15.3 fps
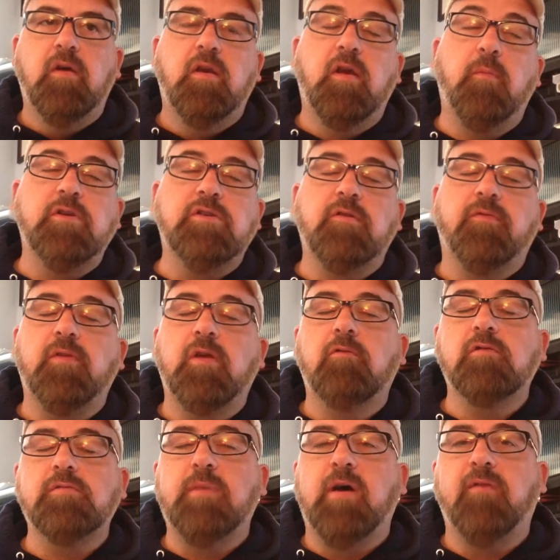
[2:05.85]
Now, Mr. Flynn
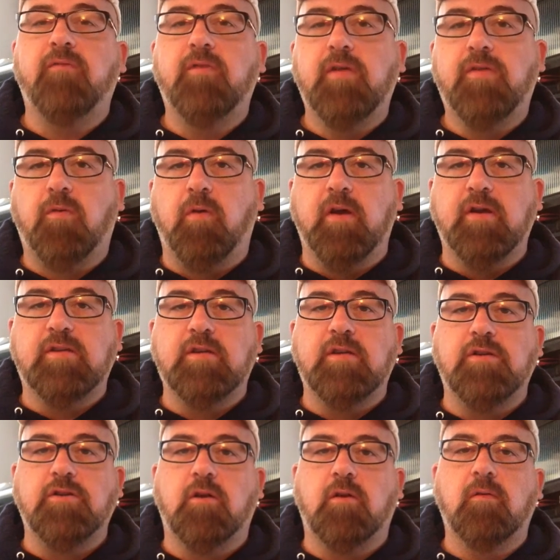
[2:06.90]
was my 5th grade
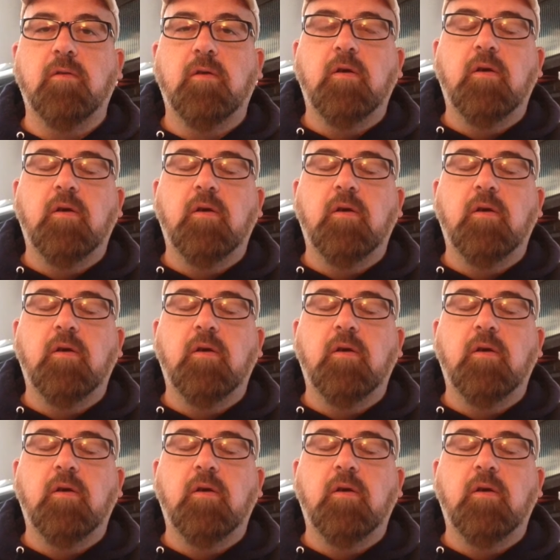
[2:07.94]
teacher,